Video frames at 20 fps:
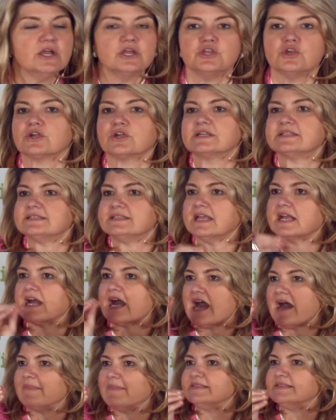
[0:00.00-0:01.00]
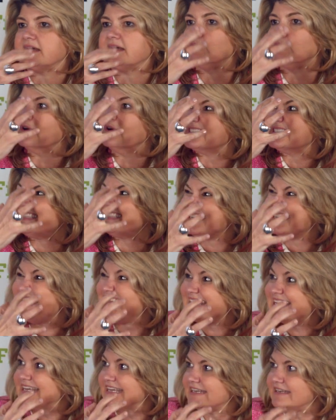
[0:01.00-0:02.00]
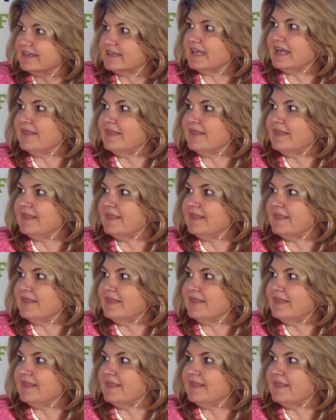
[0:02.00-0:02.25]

You're going to see comments on what's needed